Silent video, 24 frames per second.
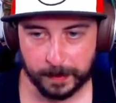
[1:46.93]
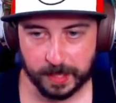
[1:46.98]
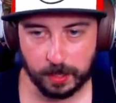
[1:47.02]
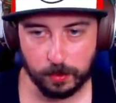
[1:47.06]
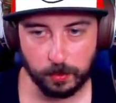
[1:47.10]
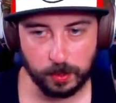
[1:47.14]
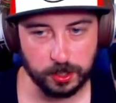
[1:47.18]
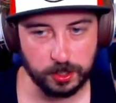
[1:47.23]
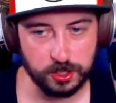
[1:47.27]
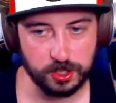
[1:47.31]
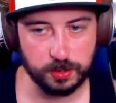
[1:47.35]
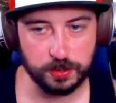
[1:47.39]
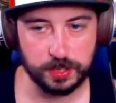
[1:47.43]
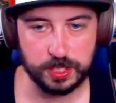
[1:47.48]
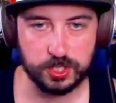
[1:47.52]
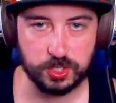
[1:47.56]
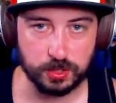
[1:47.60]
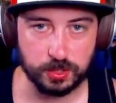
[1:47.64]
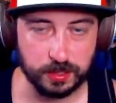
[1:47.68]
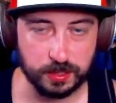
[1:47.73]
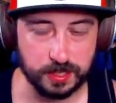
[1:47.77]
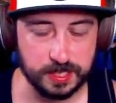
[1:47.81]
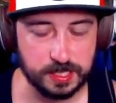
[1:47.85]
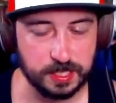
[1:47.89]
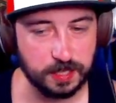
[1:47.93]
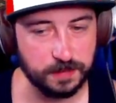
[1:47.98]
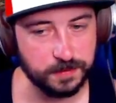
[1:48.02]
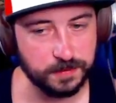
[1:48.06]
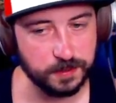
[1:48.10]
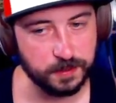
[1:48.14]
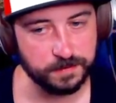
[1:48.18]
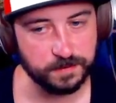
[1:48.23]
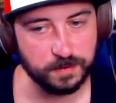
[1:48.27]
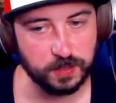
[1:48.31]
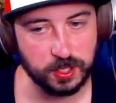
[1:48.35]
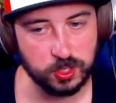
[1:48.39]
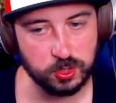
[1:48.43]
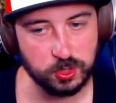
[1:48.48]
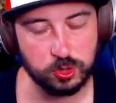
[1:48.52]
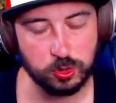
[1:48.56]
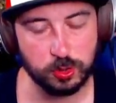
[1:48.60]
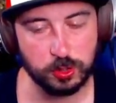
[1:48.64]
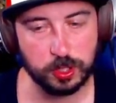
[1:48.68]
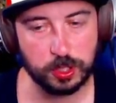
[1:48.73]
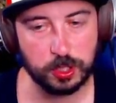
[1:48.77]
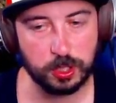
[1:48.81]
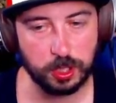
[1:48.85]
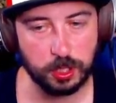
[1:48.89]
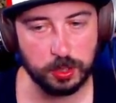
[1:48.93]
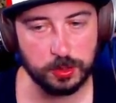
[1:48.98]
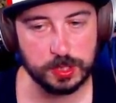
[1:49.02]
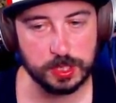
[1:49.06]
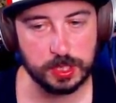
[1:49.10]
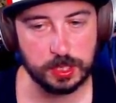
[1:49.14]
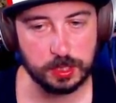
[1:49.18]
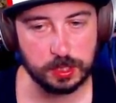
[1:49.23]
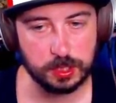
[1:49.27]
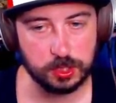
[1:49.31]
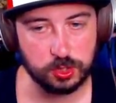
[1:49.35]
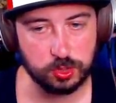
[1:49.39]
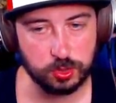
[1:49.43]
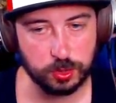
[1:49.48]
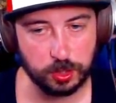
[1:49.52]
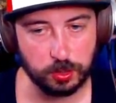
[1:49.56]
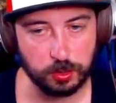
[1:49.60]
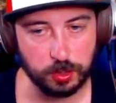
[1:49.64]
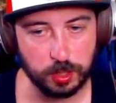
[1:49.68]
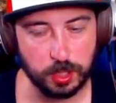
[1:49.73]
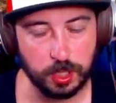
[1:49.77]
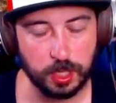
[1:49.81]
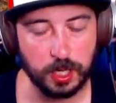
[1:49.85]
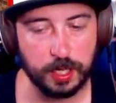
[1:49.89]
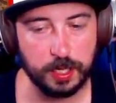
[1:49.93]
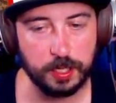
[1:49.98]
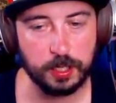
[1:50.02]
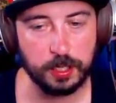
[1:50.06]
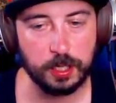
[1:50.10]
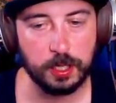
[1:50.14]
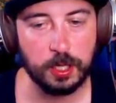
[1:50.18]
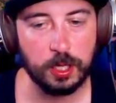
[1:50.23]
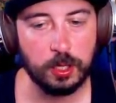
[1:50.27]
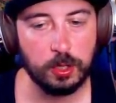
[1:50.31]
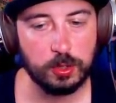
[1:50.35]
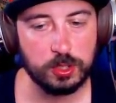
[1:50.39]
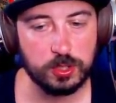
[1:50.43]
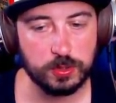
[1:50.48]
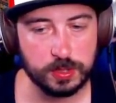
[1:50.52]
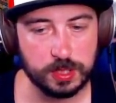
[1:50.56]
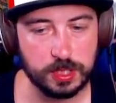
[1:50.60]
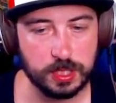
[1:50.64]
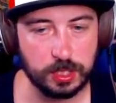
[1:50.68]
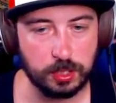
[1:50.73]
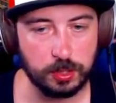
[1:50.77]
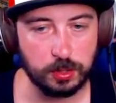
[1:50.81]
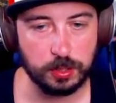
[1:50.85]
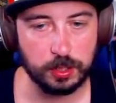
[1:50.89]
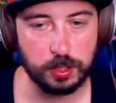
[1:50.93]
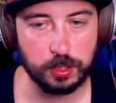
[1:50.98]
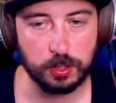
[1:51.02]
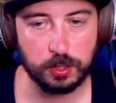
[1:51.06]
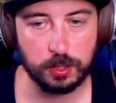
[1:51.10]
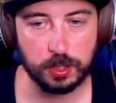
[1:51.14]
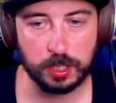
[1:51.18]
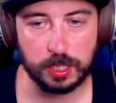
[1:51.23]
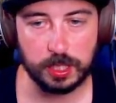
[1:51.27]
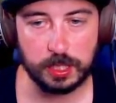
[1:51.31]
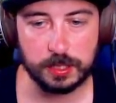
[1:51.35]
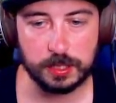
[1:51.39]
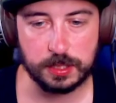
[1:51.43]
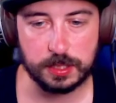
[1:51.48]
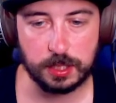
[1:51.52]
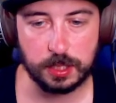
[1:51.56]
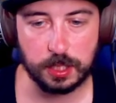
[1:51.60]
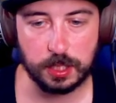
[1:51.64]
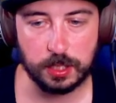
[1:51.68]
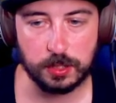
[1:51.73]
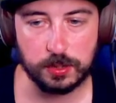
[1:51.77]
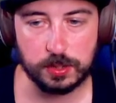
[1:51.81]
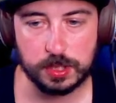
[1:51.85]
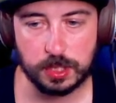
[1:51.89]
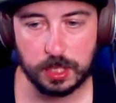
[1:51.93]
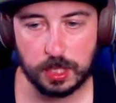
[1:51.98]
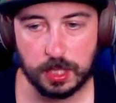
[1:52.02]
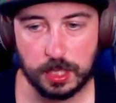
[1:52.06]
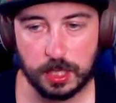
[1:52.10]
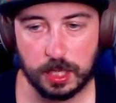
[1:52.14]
While you're doing this, you're listening for the front door closing to trigger a hunt, which will signal an early hunting ghost.